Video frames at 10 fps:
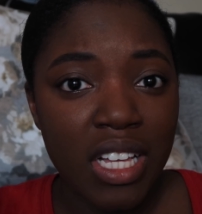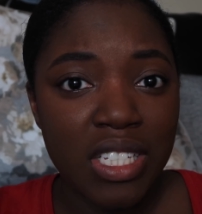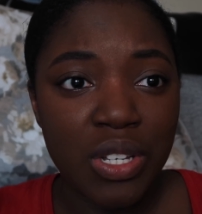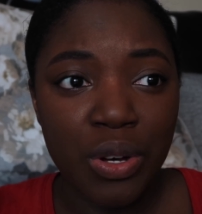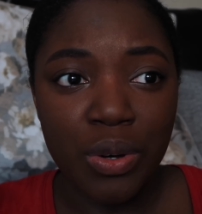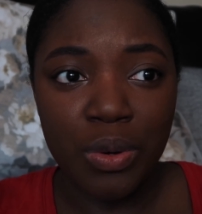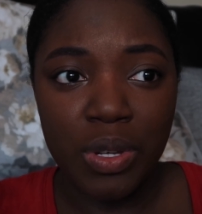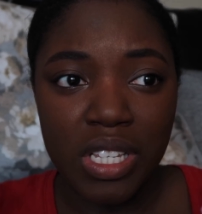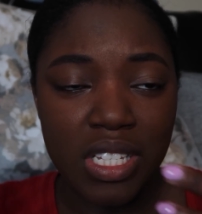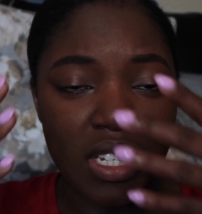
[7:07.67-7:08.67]

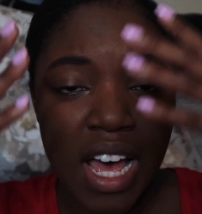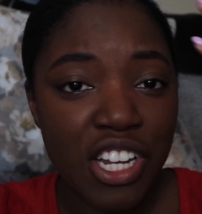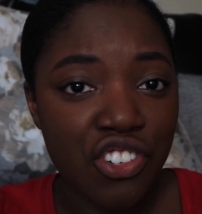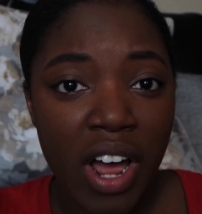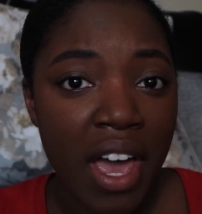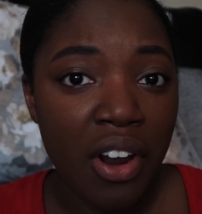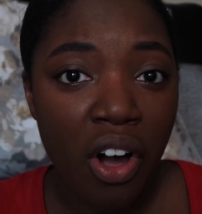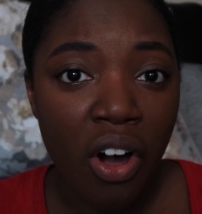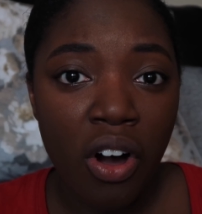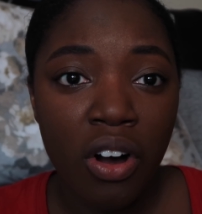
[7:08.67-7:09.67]
So it's not dry at
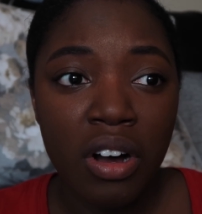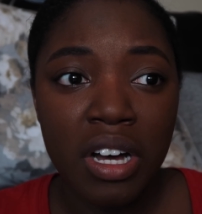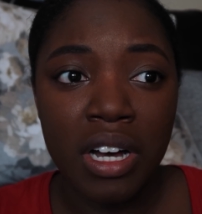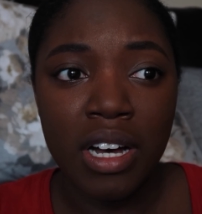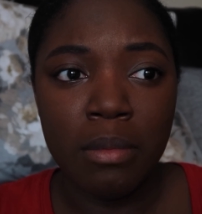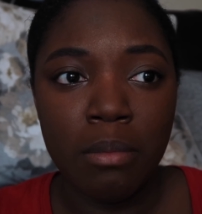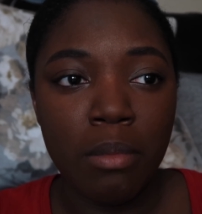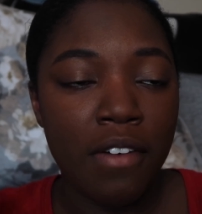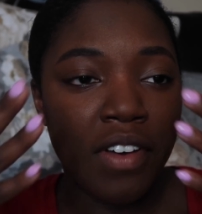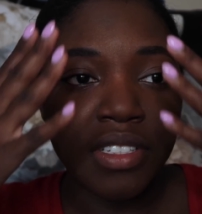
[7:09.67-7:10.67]
all.
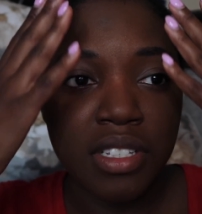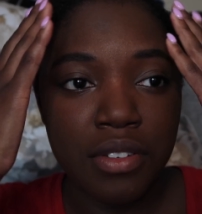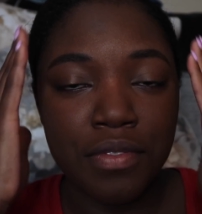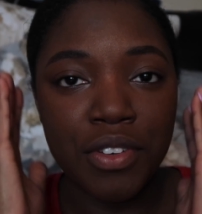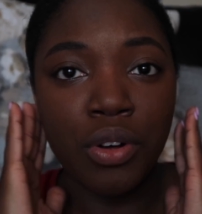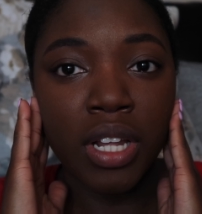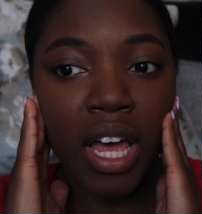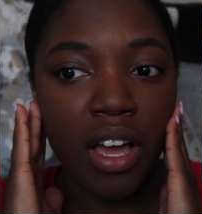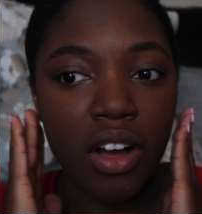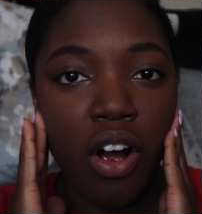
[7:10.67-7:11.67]
My face doesn't feel
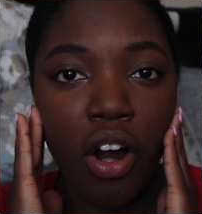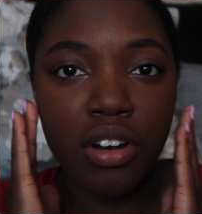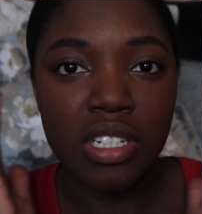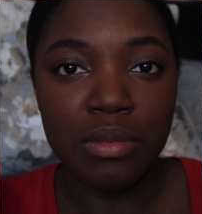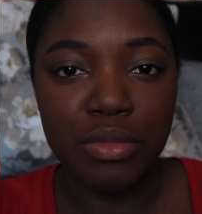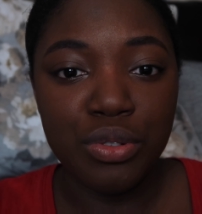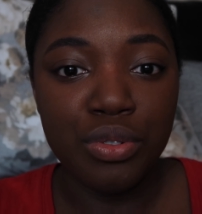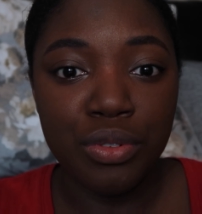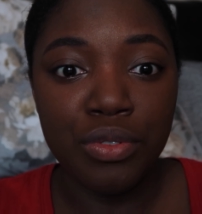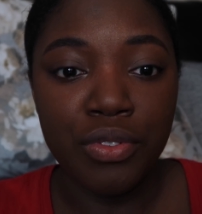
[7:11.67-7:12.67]
like hard to
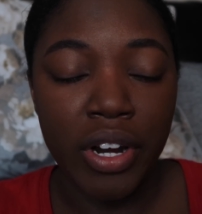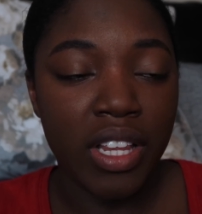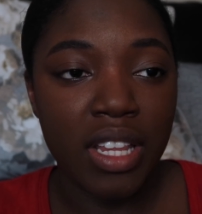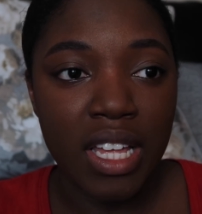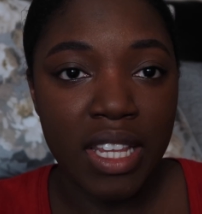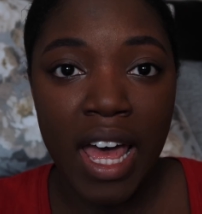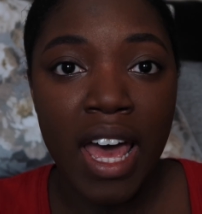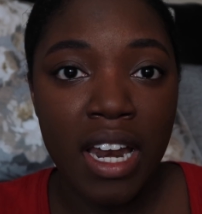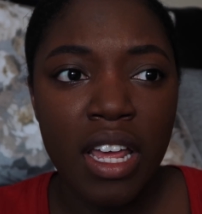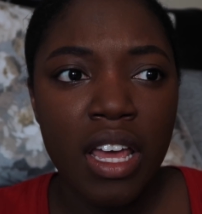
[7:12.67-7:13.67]
move or anything like
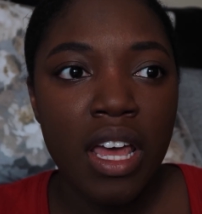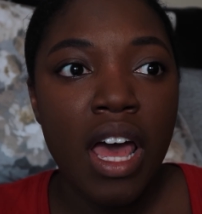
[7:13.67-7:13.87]
that.